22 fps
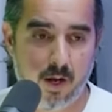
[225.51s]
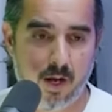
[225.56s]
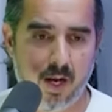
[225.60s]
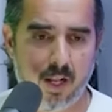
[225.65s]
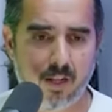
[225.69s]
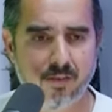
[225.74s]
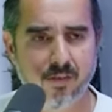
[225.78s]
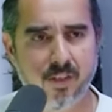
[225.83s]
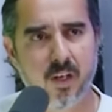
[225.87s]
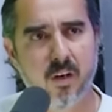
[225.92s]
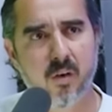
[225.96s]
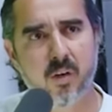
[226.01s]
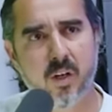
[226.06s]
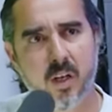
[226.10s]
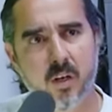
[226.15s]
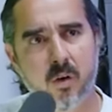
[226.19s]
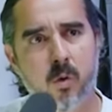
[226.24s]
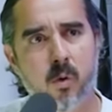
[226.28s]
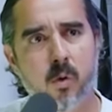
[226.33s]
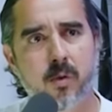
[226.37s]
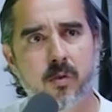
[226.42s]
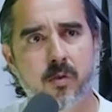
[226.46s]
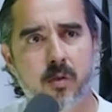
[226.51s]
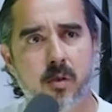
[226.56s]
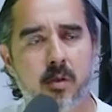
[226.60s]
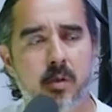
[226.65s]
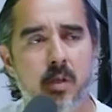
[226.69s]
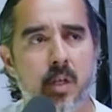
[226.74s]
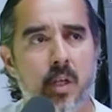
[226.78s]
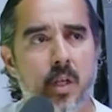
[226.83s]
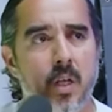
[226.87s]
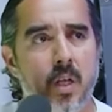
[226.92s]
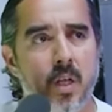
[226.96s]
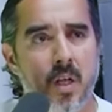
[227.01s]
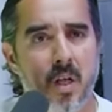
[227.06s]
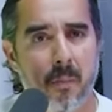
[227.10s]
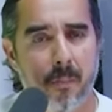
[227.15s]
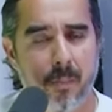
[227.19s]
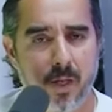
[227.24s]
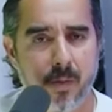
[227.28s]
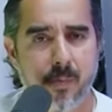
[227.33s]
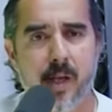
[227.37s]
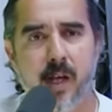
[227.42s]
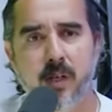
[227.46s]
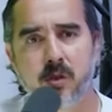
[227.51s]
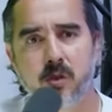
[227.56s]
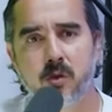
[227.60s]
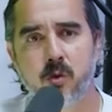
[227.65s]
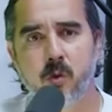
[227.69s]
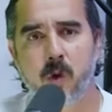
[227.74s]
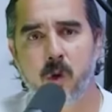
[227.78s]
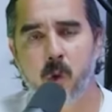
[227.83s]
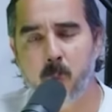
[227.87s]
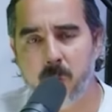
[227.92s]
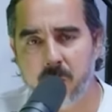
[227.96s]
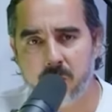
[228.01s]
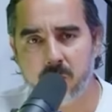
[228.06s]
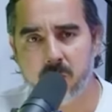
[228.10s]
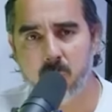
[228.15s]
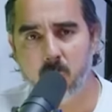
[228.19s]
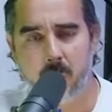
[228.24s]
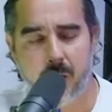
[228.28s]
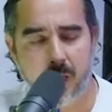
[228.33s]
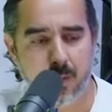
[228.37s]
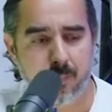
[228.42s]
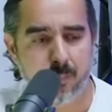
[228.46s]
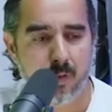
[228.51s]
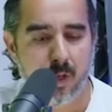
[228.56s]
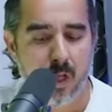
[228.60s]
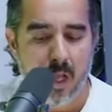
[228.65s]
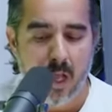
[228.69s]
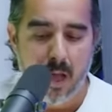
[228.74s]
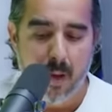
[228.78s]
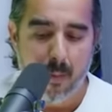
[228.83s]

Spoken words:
And I said, okay, cool. So maybe I should do a green screen.